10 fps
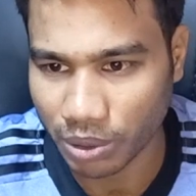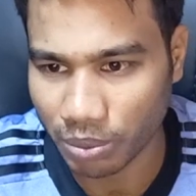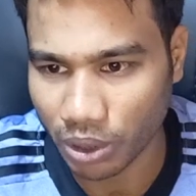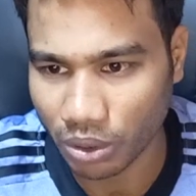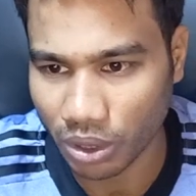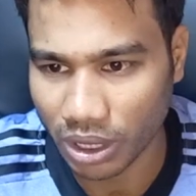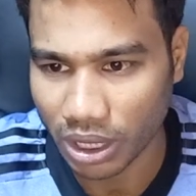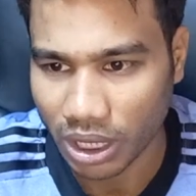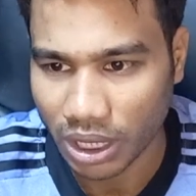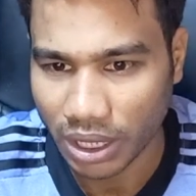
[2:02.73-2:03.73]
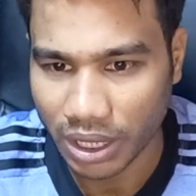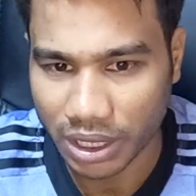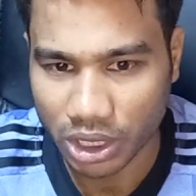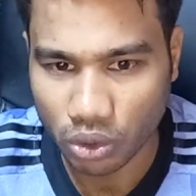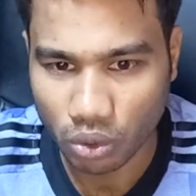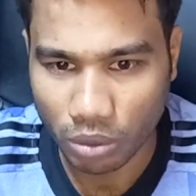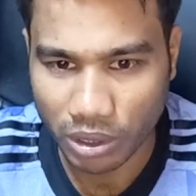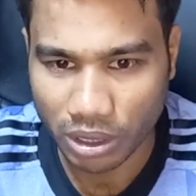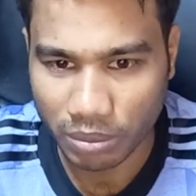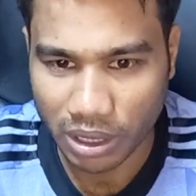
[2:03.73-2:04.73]
people were created to cover
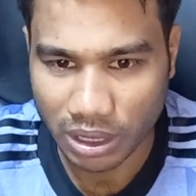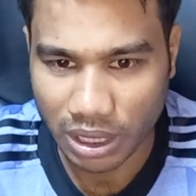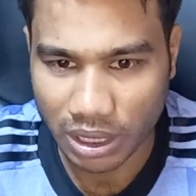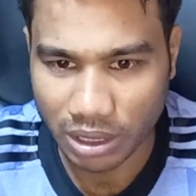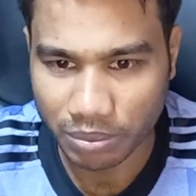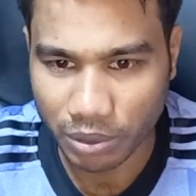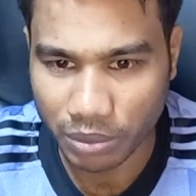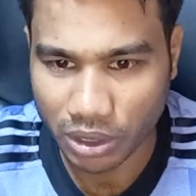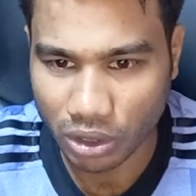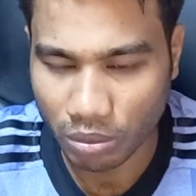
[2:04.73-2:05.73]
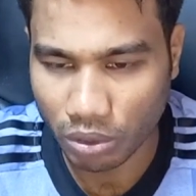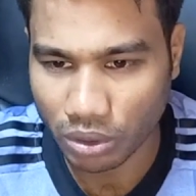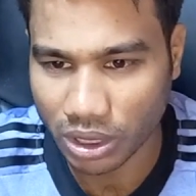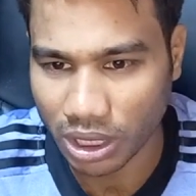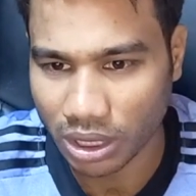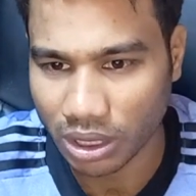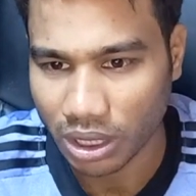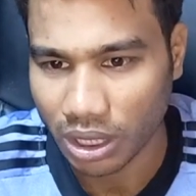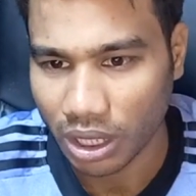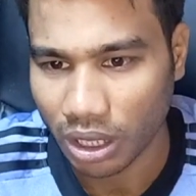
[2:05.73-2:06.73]
the monthly requirements of loans and
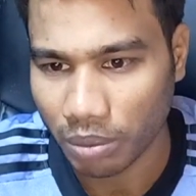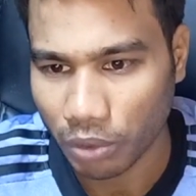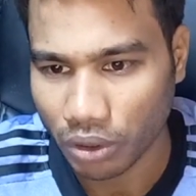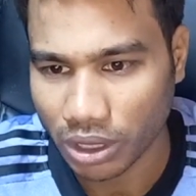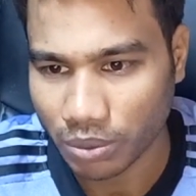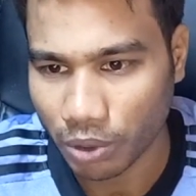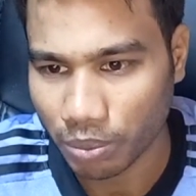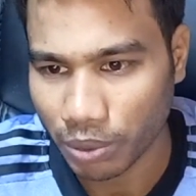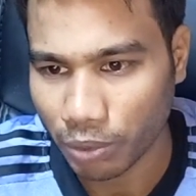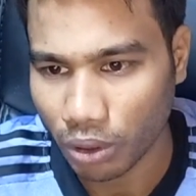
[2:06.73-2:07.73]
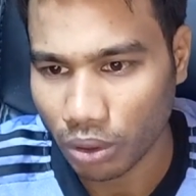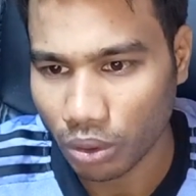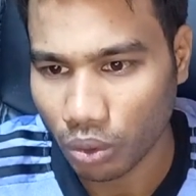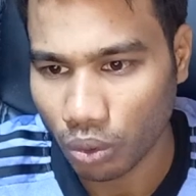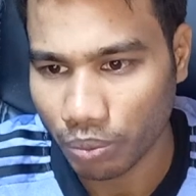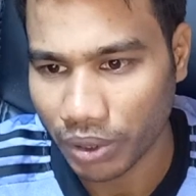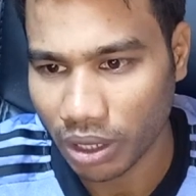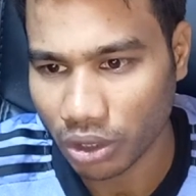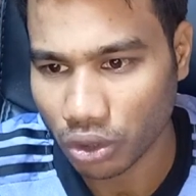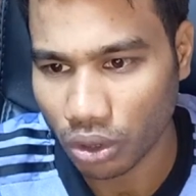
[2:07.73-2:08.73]
uh, mortgages for people who
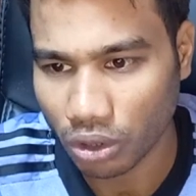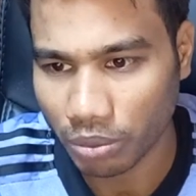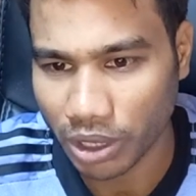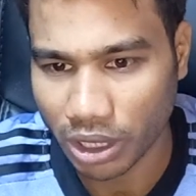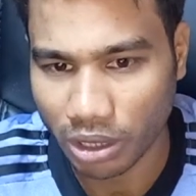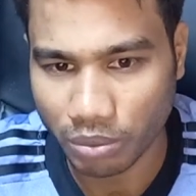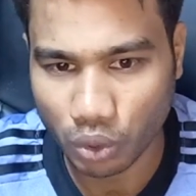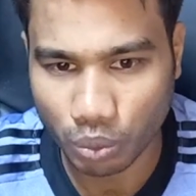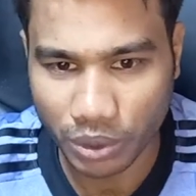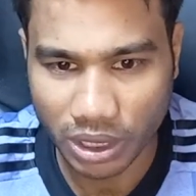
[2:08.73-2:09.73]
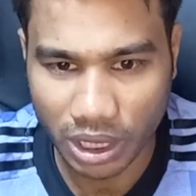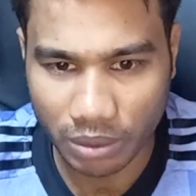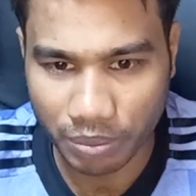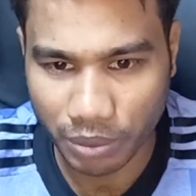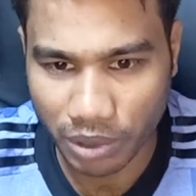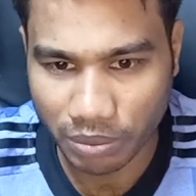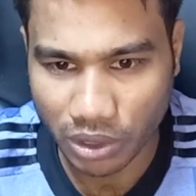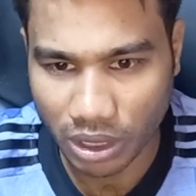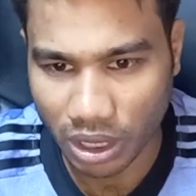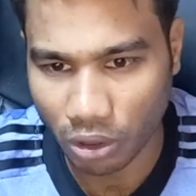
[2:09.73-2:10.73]
fell short of income to pay their
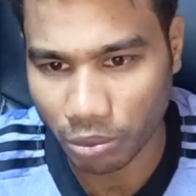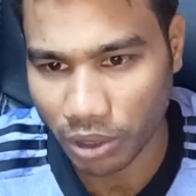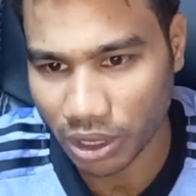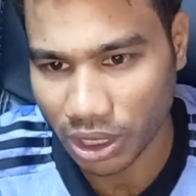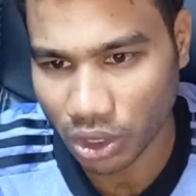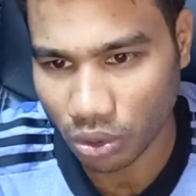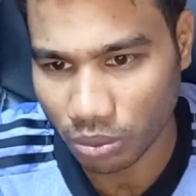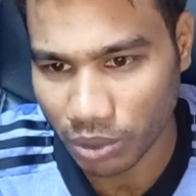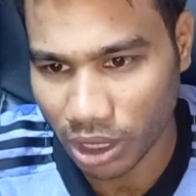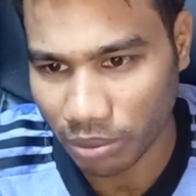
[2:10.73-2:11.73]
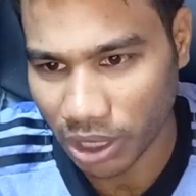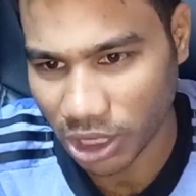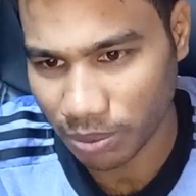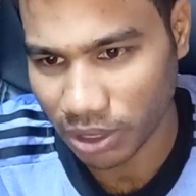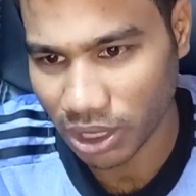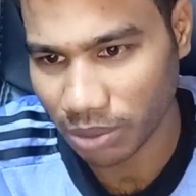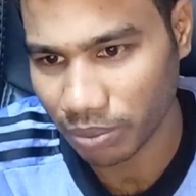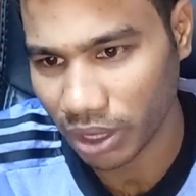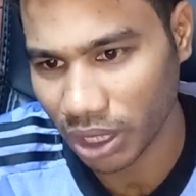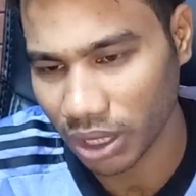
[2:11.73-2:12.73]
premiums. Uh, however, they soon become expensive,
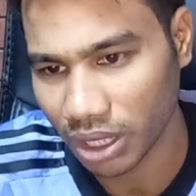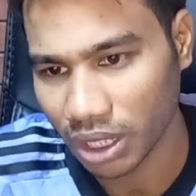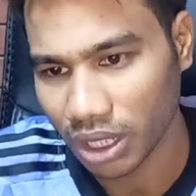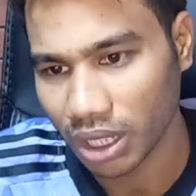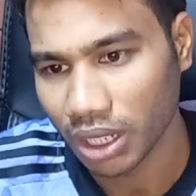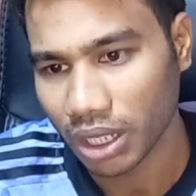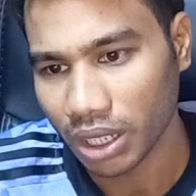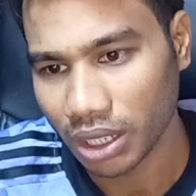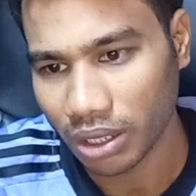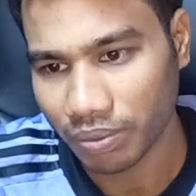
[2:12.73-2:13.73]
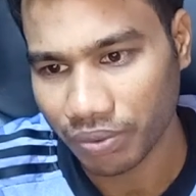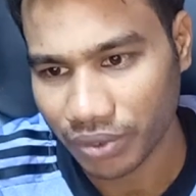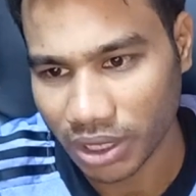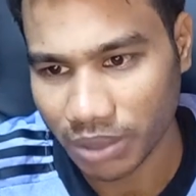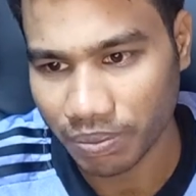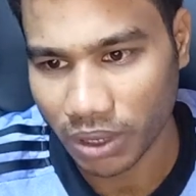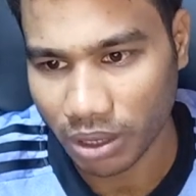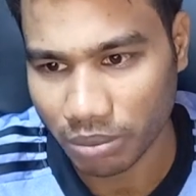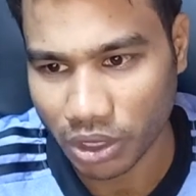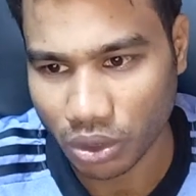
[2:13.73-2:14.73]
ineffective,
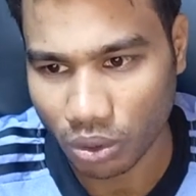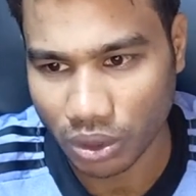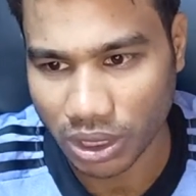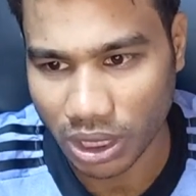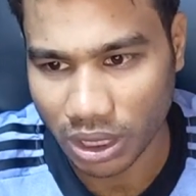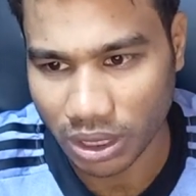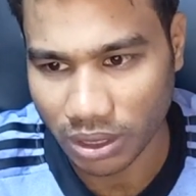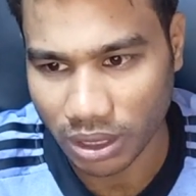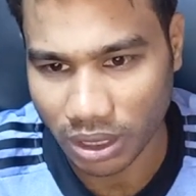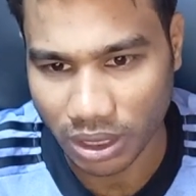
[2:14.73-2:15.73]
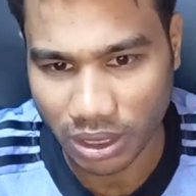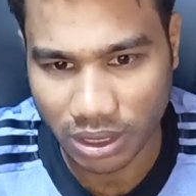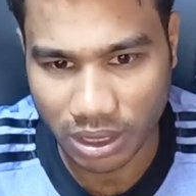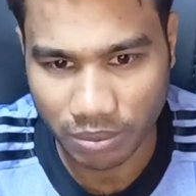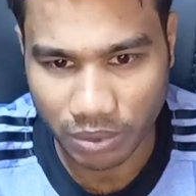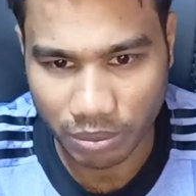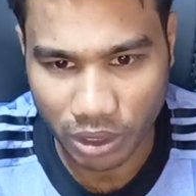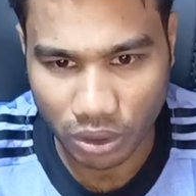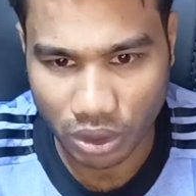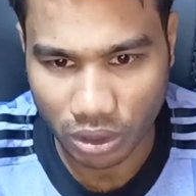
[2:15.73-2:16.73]
uh, missold, and inactive
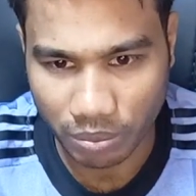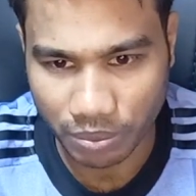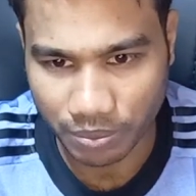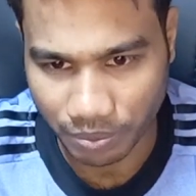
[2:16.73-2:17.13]
because of.